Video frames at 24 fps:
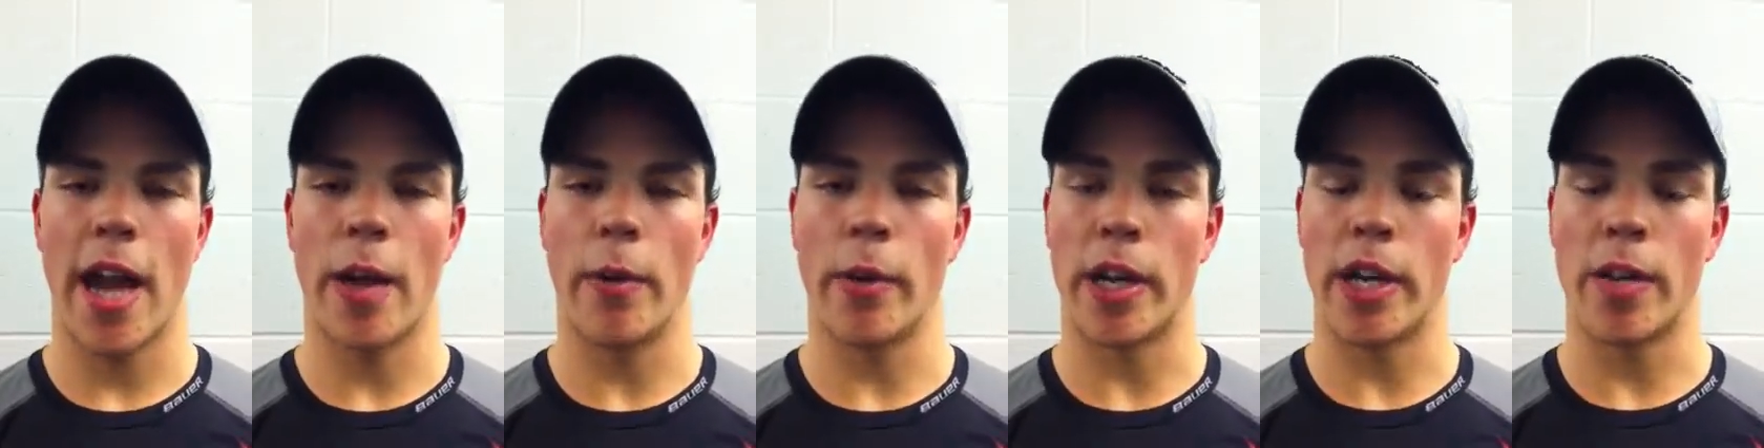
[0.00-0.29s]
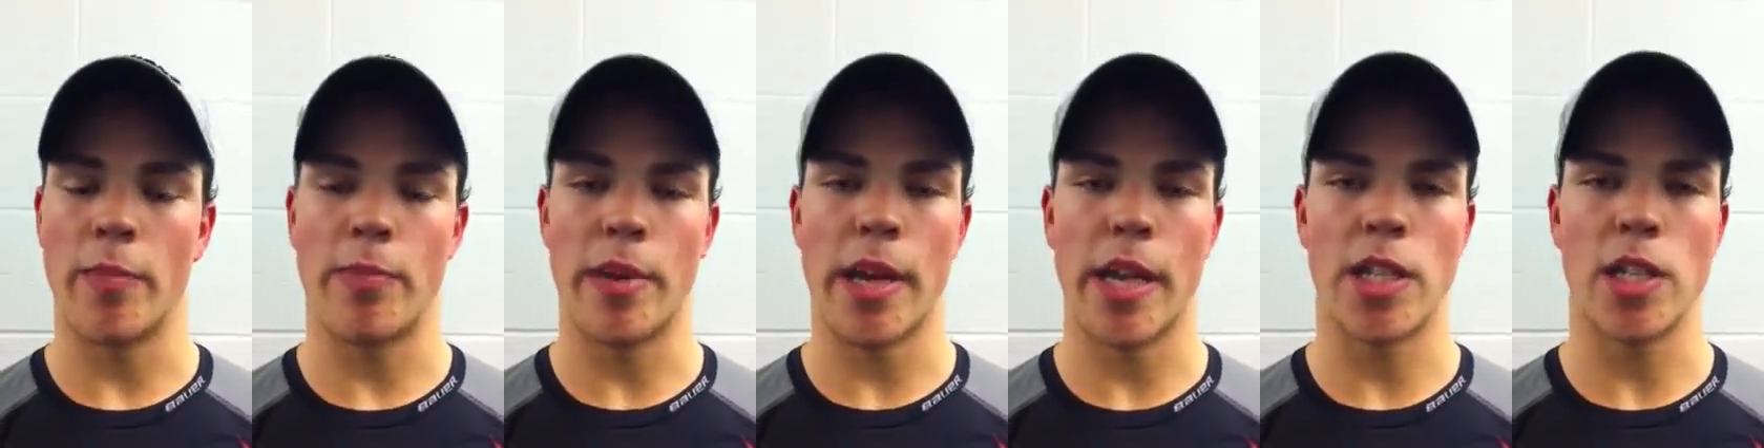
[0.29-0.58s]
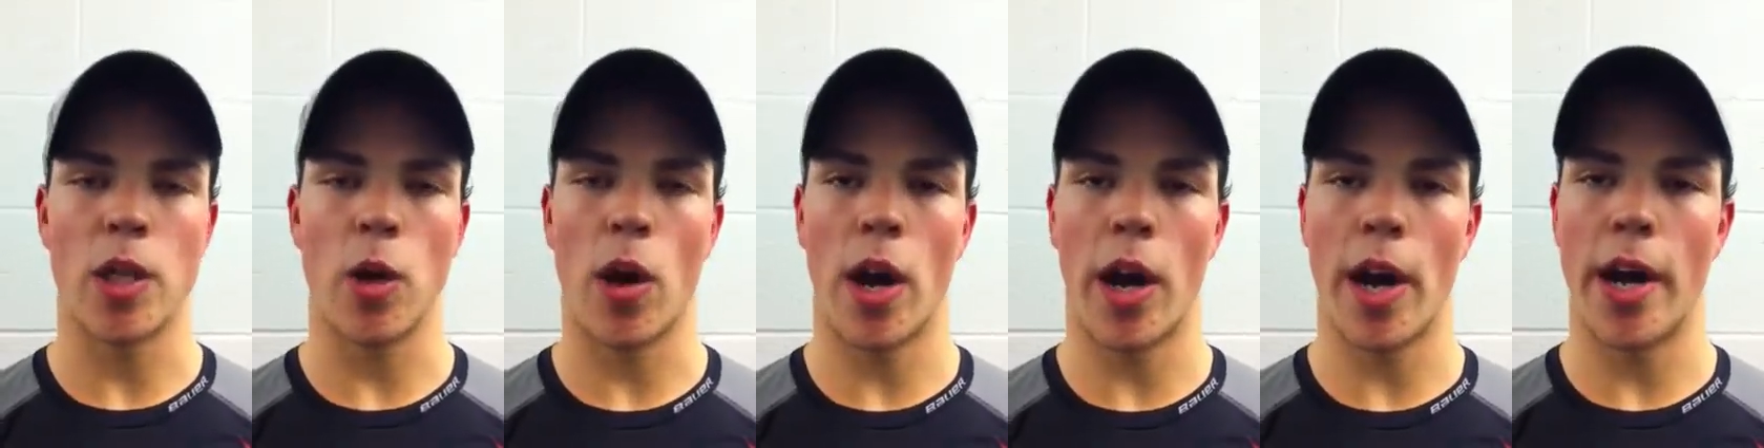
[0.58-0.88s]
anyone
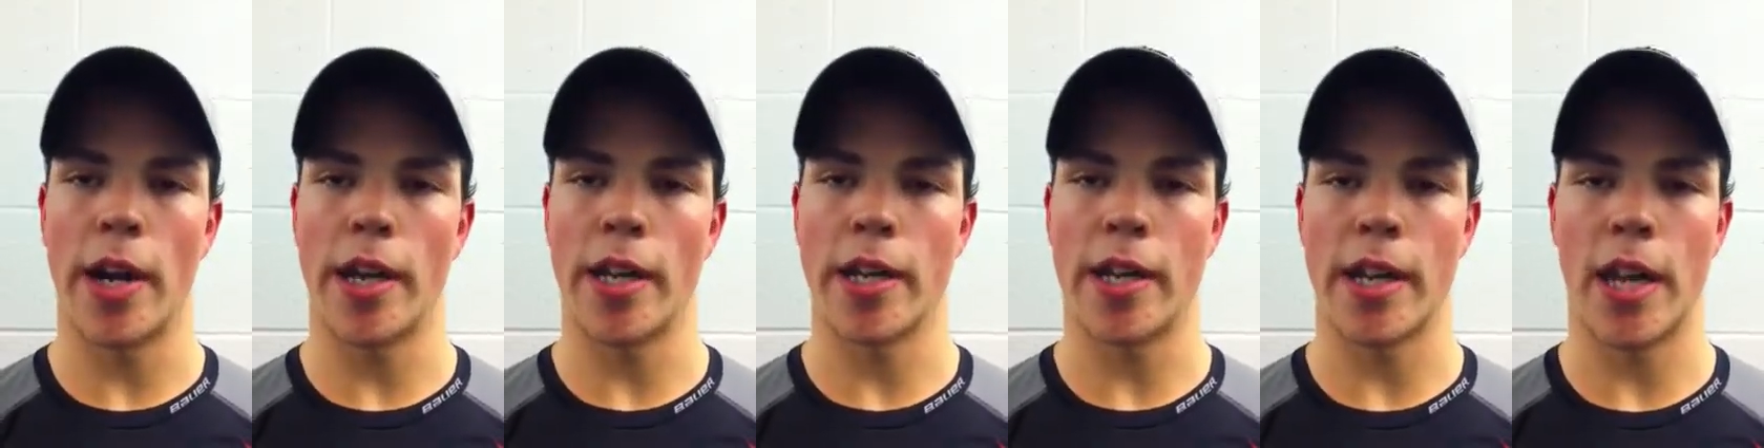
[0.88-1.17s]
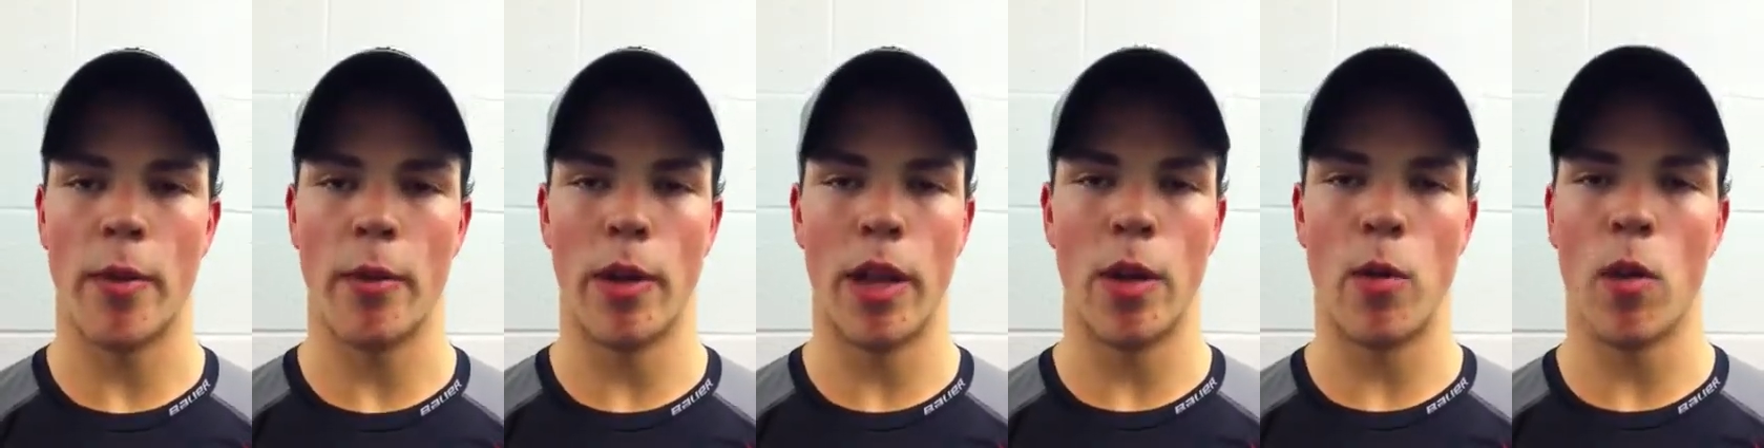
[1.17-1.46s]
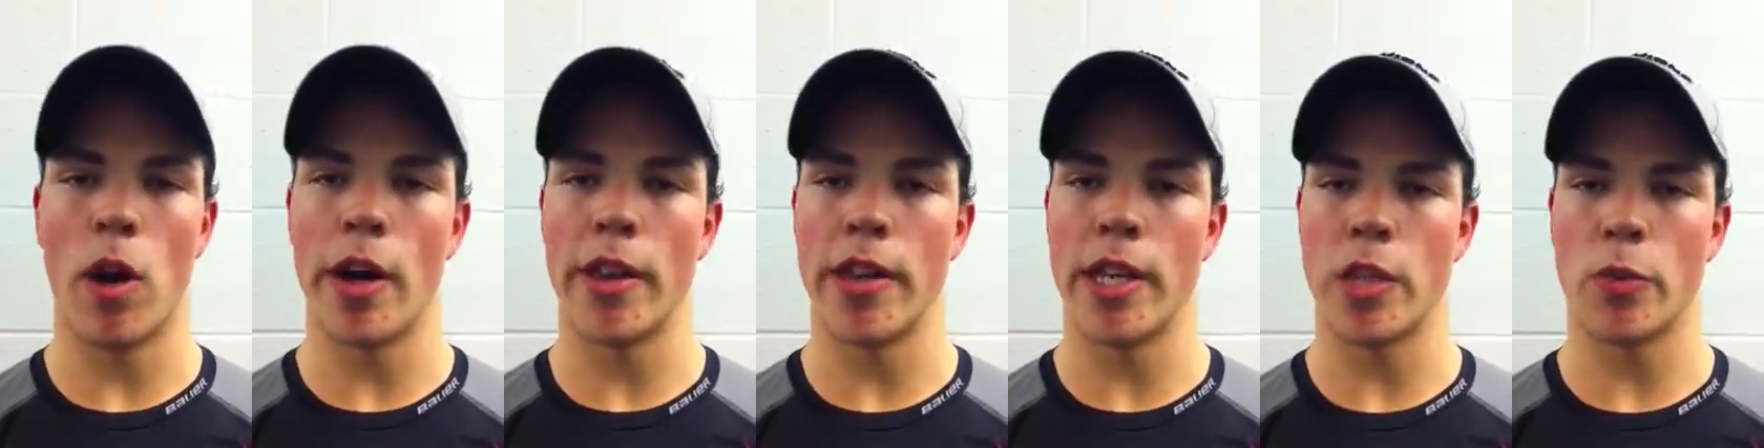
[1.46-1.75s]
compete so hard. And he really
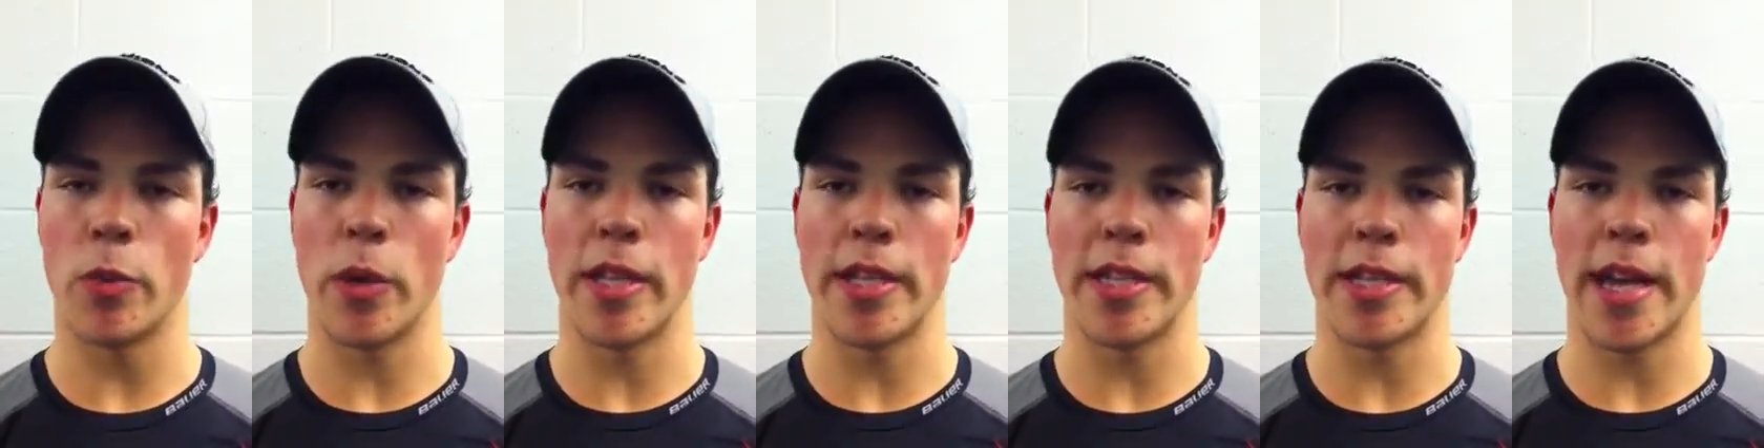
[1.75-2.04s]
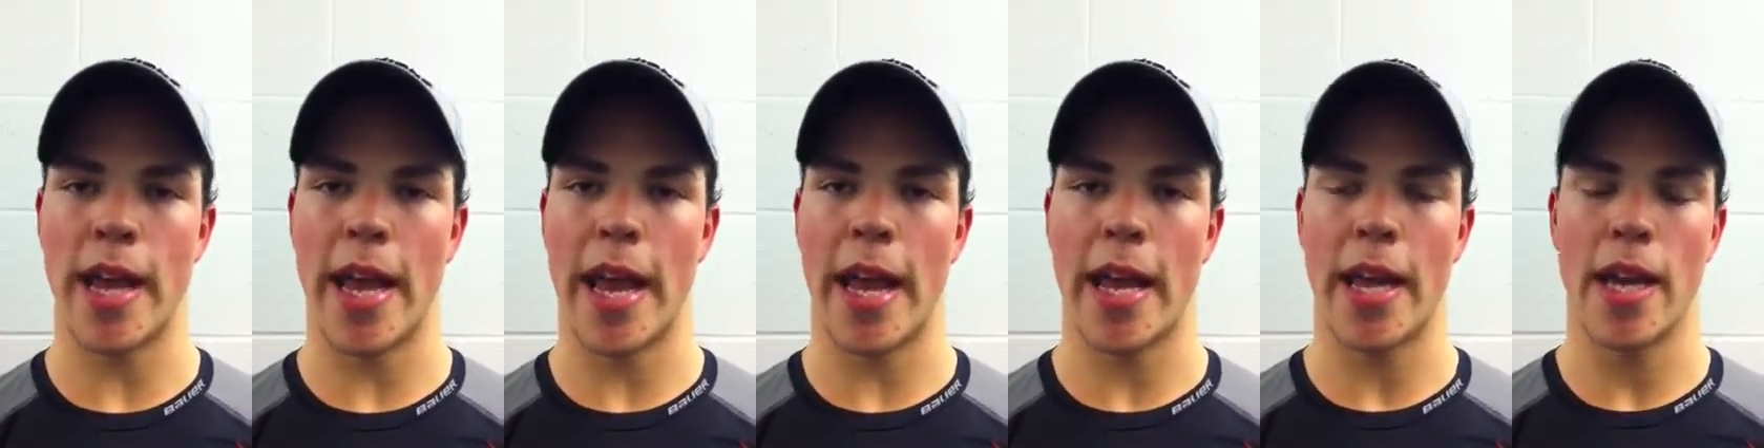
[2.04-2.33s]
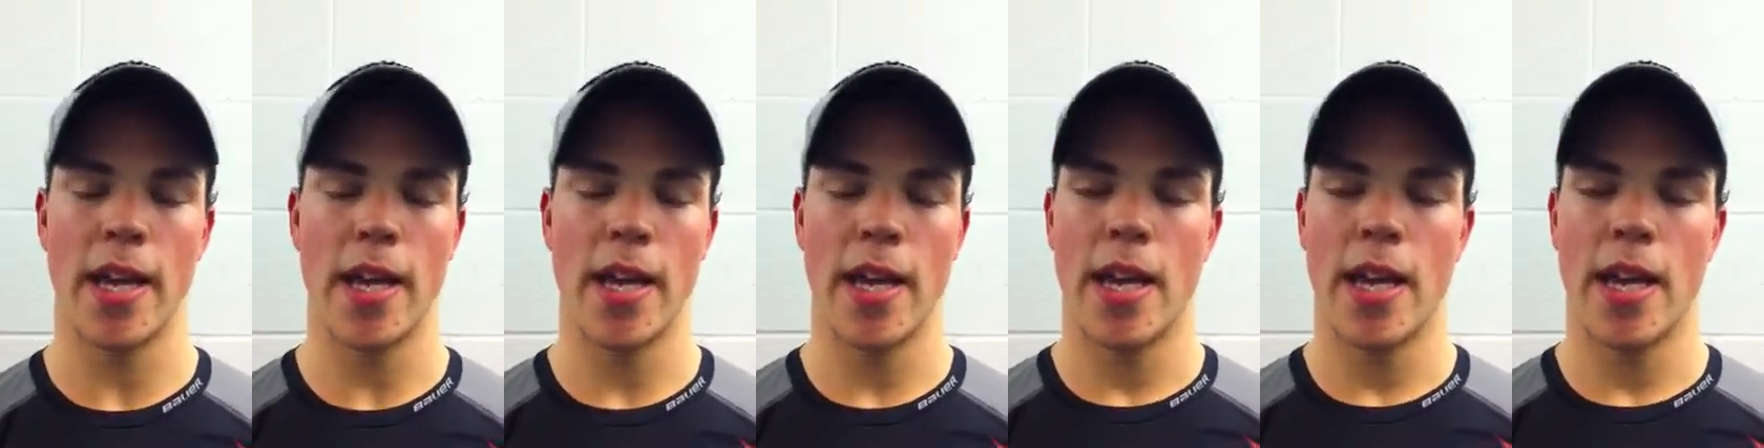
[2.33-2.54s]
wanted this win tonight.